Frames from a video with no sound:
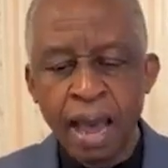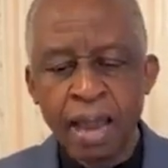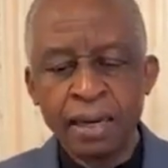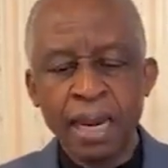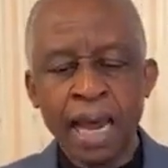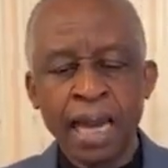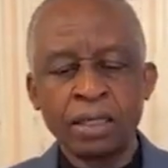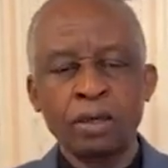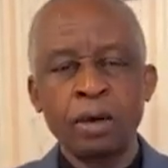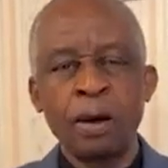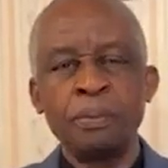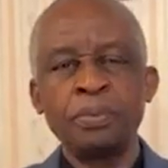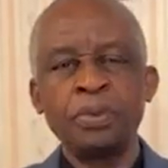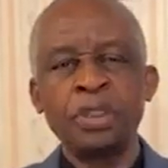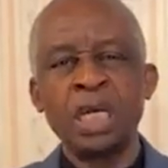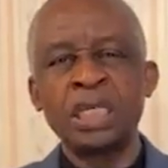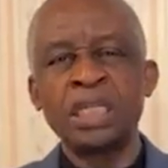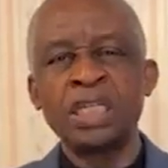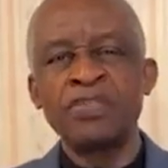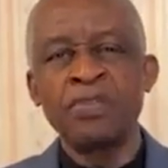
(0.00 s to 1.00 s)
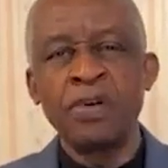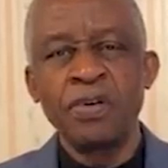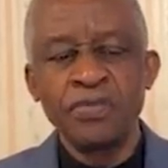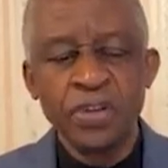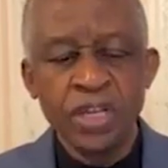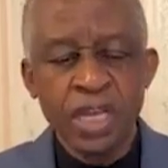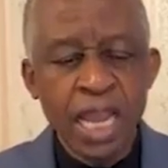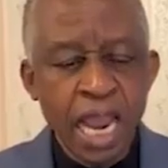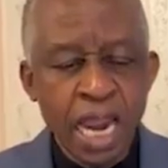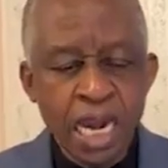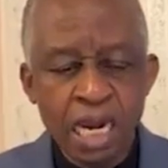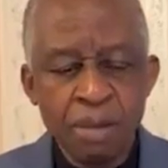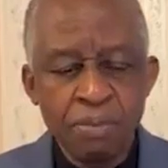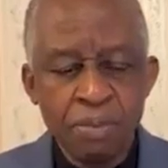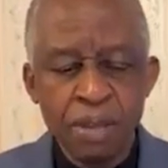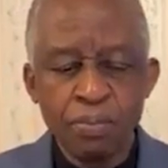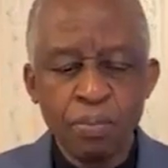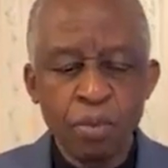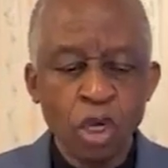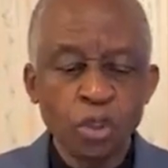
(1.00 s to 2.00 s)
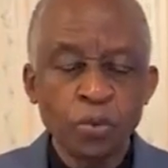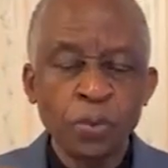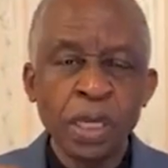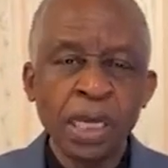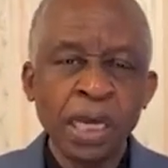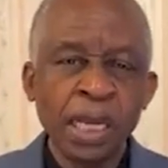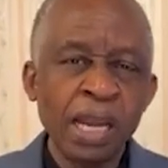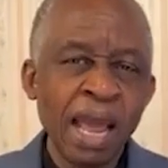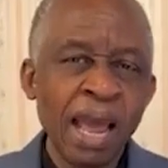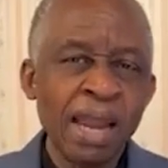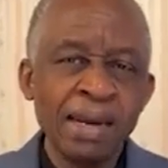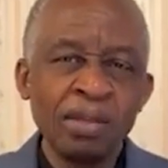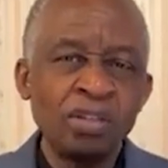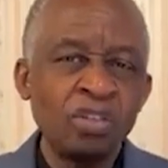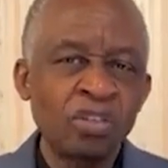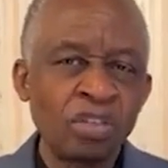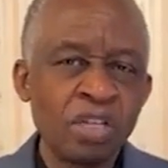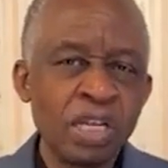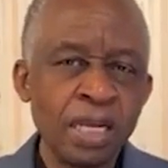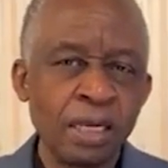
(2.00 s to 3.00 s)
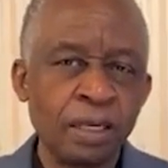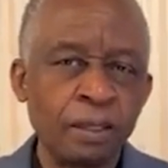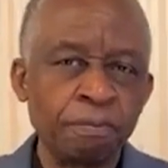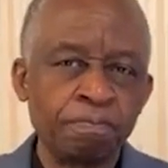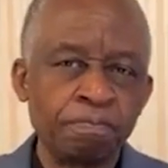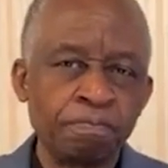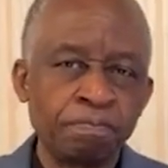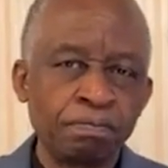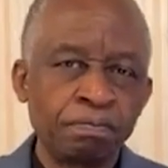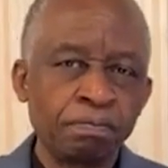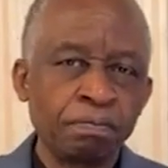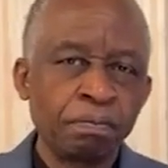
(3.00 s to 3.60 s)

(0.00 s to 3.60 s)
and that objective of the enemy must be clearly seen.